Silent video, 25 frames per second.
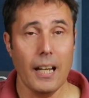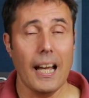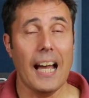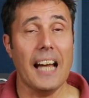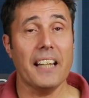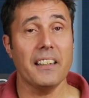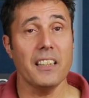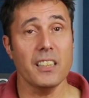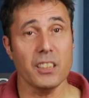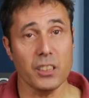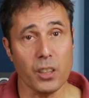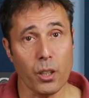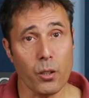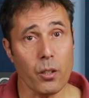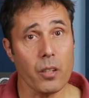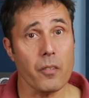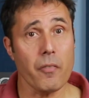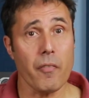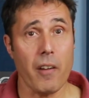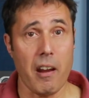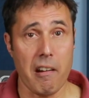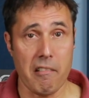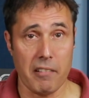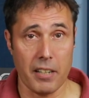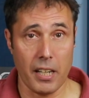And there's another
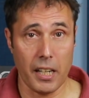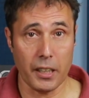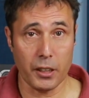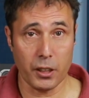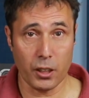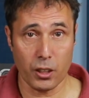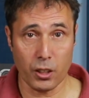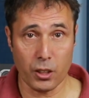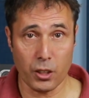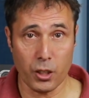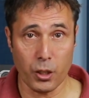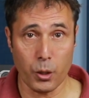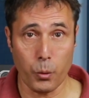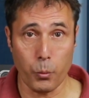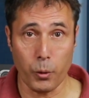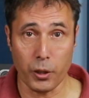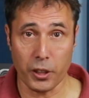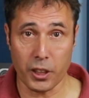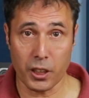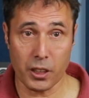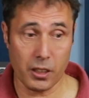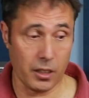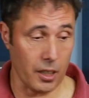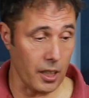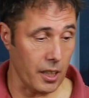variation too,
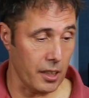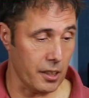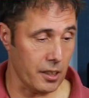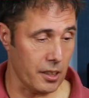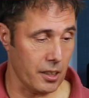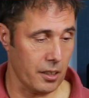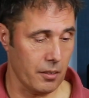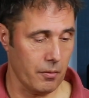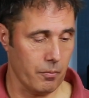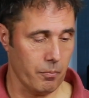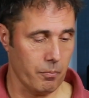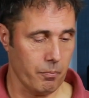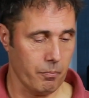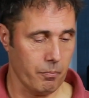which is this.